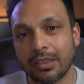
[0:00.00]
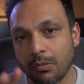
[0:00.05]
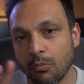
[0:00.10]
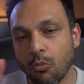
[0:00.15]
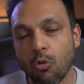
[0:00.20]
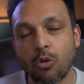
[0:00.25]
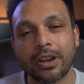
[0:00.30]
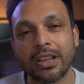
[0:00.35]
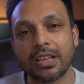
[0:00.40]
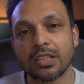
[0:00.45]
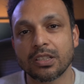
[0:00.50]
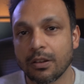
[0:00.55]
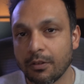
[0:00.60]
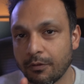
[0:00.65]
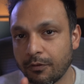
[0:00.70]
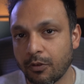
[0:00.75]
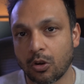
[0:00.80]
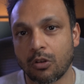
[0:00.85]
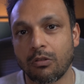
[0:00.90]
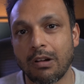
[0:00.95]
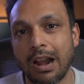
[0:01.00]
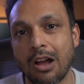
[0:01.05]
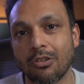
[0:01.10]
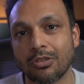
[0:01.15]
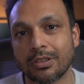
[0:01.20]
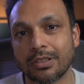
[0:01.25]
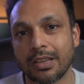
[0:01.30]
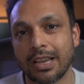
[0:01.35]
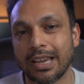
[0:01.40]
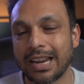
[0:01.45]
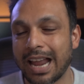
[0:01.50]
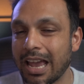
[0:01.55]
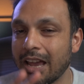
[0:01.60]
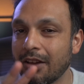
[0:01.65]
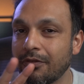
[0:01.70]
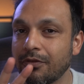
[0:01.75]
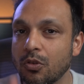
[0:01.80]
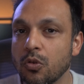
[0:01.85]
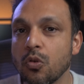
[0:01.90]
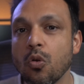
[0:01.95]
in the mornings for crowns, and I
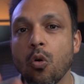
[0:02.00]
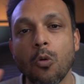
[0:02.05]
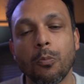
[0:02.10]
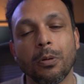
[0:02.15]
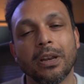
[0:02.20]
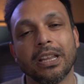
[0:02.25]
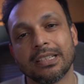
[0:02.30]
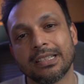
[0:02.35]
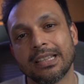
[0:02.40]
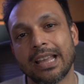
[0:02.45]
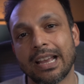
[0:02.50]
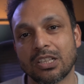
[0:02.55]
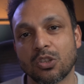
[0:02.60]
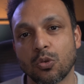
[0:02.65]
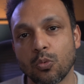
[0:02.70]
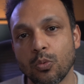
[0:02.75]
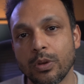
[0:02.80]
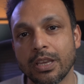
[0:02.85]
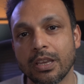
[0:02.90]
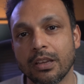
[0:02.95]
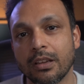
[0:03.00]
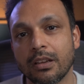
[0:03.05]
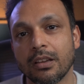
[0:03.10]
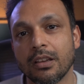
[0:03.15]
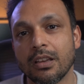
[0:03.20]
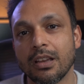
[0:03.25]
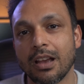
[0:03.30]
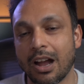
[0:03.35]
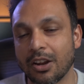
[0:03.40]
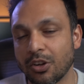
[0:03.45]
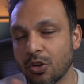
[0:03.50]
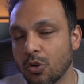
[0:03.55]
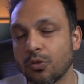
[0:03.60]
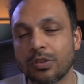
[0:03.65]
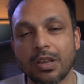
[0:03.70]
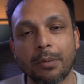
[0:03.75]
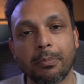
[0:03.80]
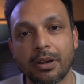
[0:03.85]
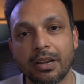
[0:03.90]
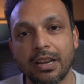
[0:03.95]
have 2 openings next week on 2
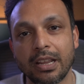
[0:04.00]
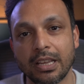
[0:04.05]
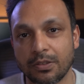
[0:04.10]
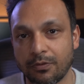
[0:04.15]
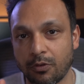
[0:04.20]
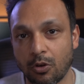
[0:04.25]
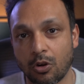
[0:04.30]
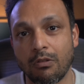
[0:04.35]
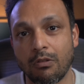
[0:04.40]
separate days for